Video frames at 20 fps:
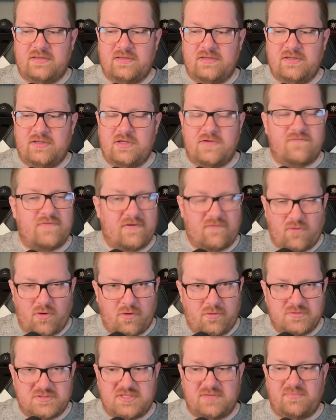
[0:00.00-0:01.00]
you've never
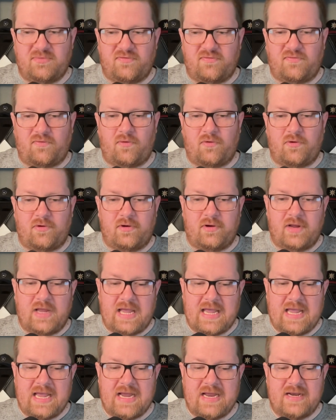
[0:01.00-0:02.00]
hosted before,
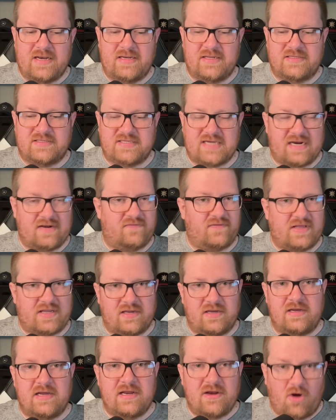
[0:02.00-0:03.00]
and it's kind of like
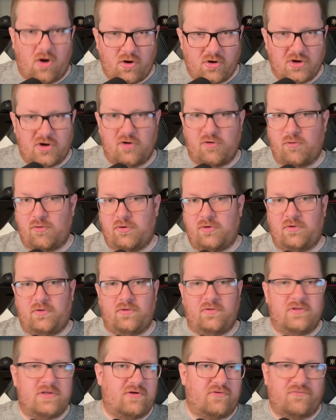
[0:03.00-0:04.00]
an
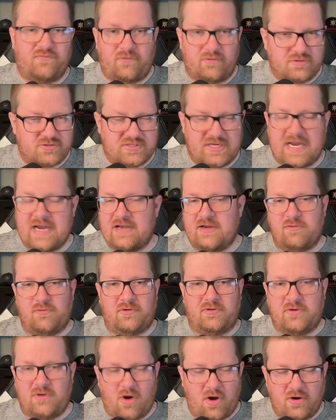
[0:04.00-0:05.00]
inaugural, first annual
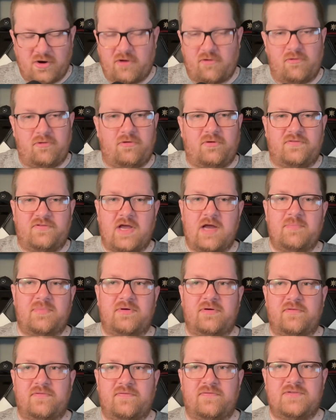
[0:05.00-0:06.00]
inaugural type
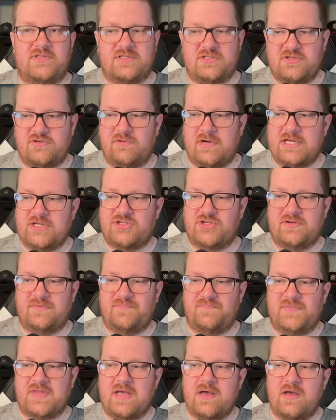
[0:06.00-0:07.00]
of
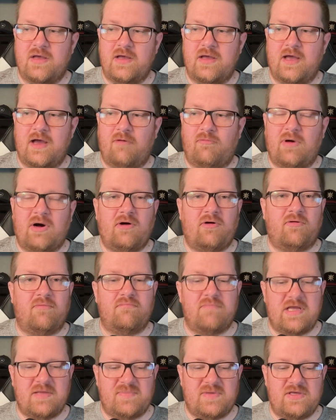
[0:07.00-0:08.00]
situation. Well,
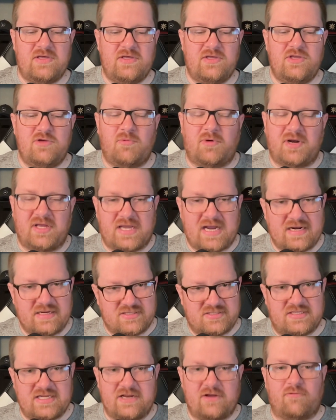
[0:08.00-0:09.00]
maybe you want to kind of
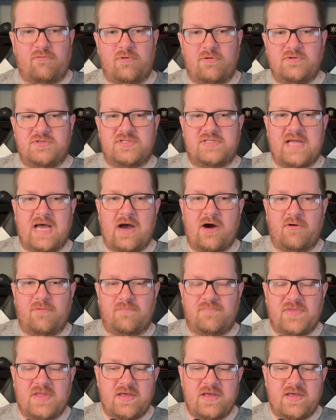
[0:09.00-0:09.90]
set your roots down